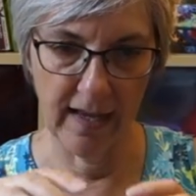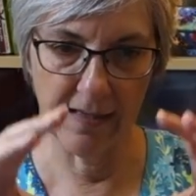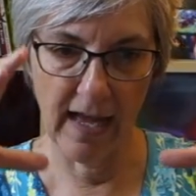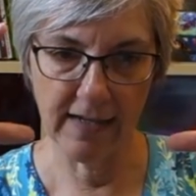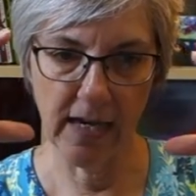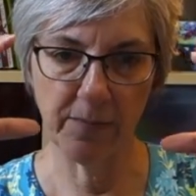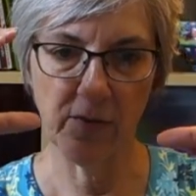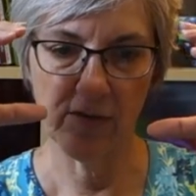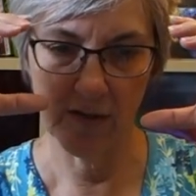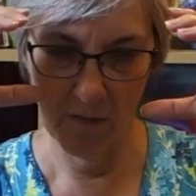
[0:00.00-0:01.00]
a lot of times I
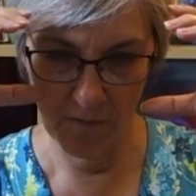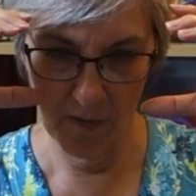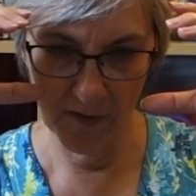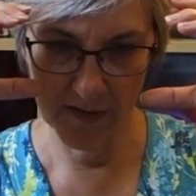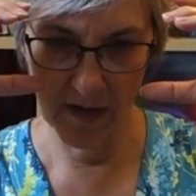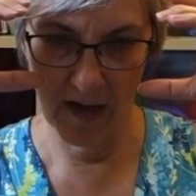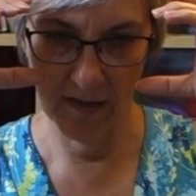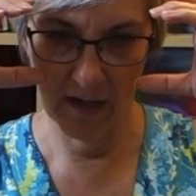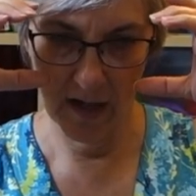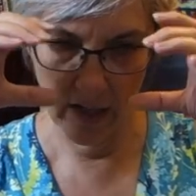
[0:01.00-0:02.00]
was so focused on
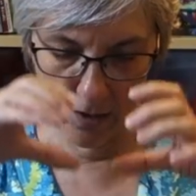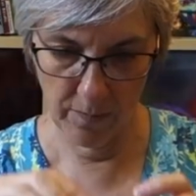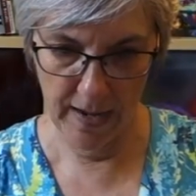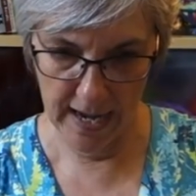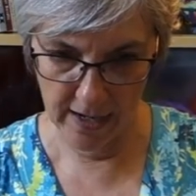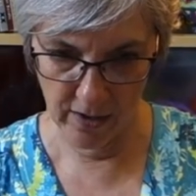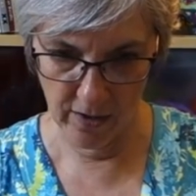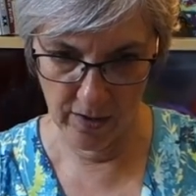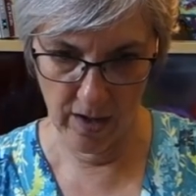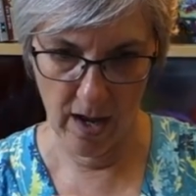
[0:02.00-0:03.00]
the color
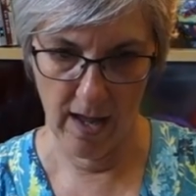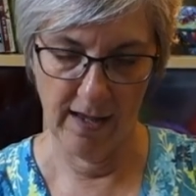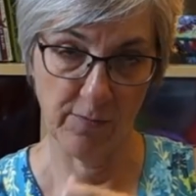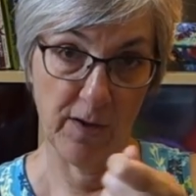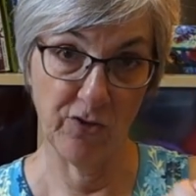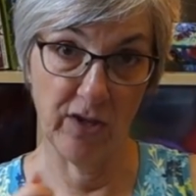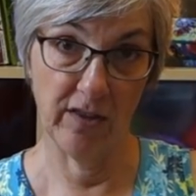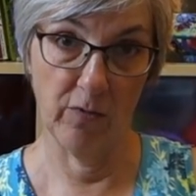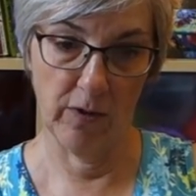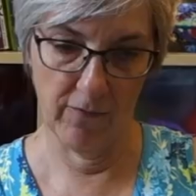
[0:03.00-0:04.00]
pattern, especially on
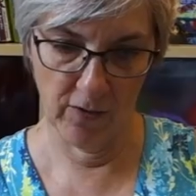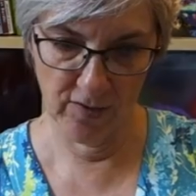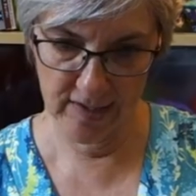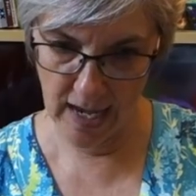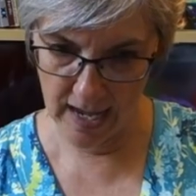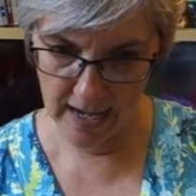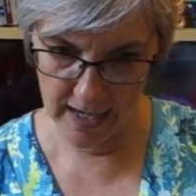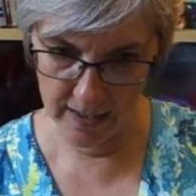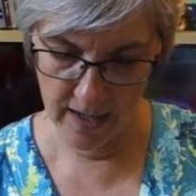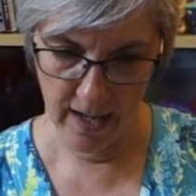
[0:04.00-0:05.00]
the reverse
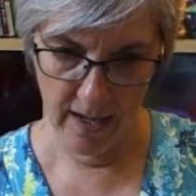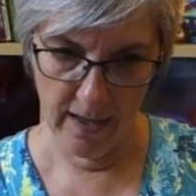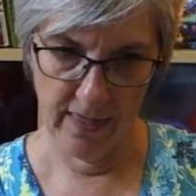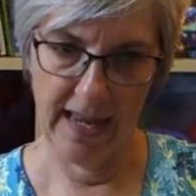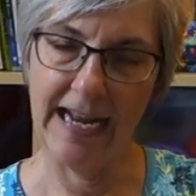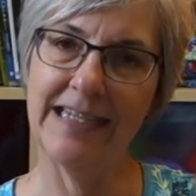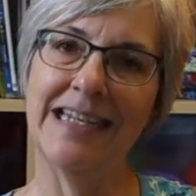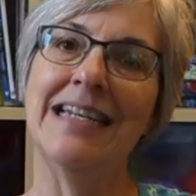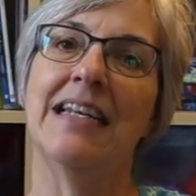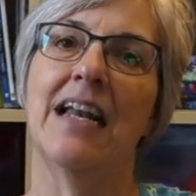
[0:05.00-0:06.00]
side, that I
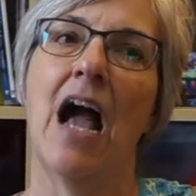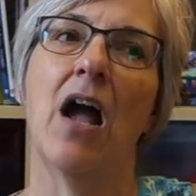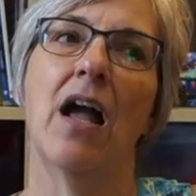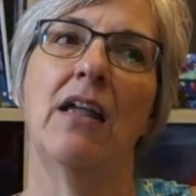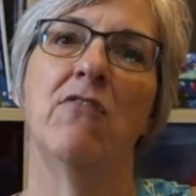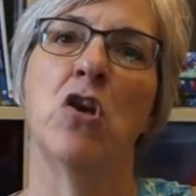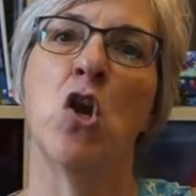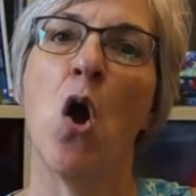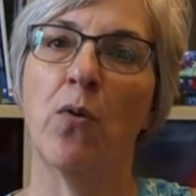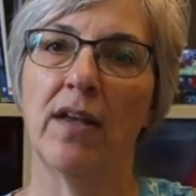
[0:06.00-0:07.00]
didn't even
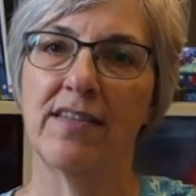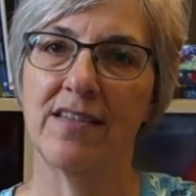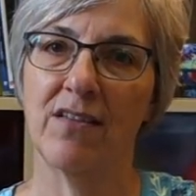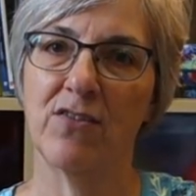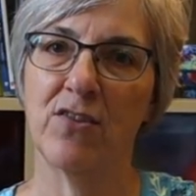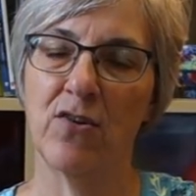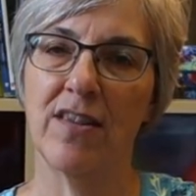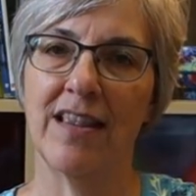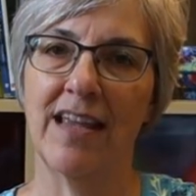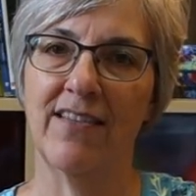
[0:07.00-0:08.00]
notice certain
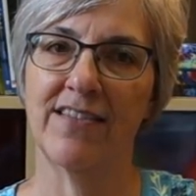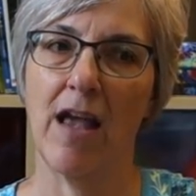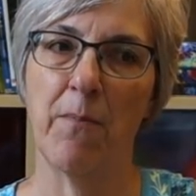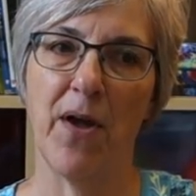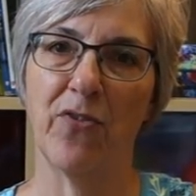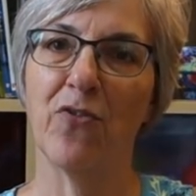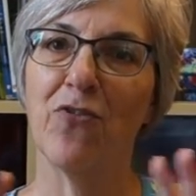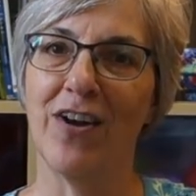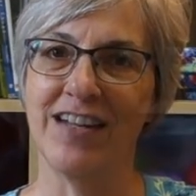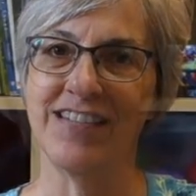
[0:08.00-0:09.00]
things about the
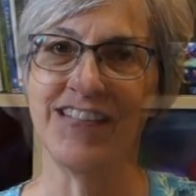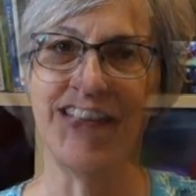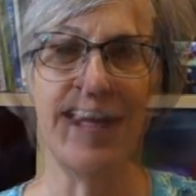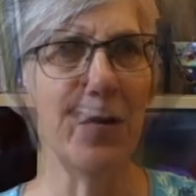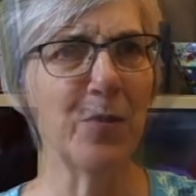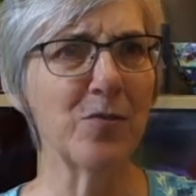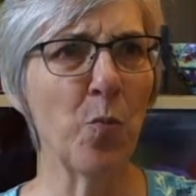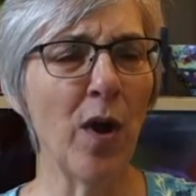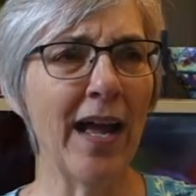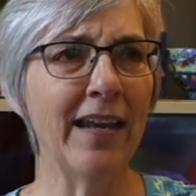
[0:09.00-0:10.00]
front. There was
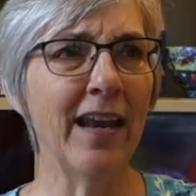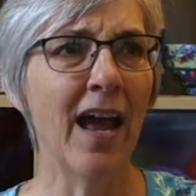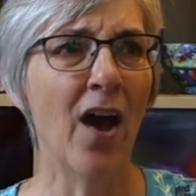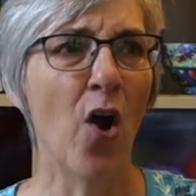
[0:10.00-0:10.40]
one